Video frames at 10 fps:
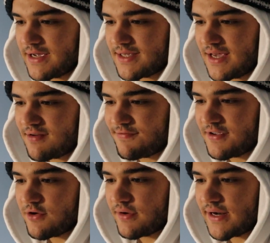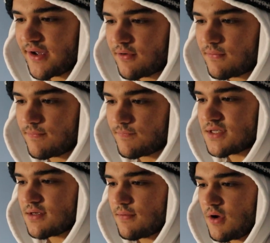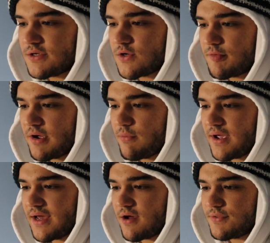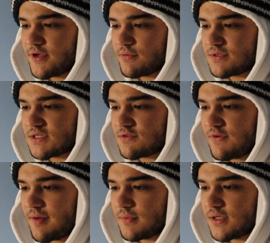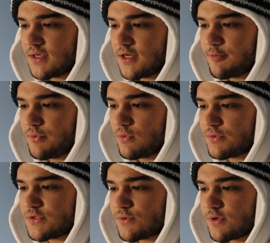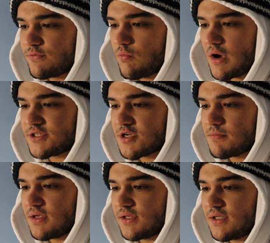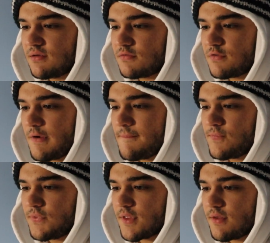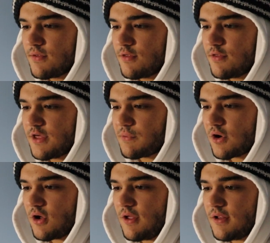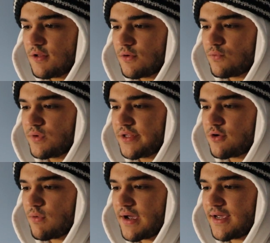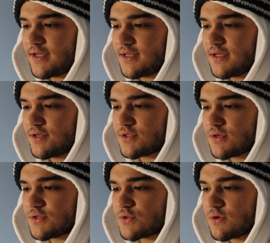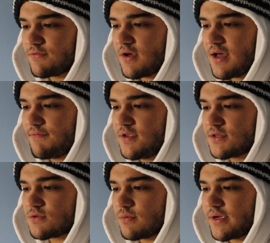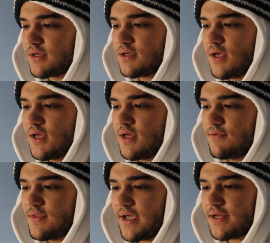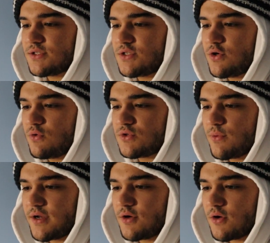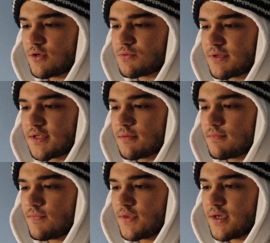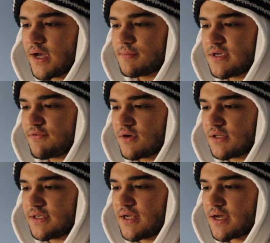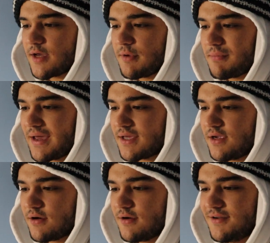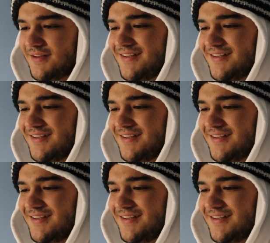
I can't figure it out. Also, on my way out, there was this family in a booth sort of watching me leave. They were all really quiet in a sort of obvious way. They had two twin girls with them. I'm definitely not coming back here.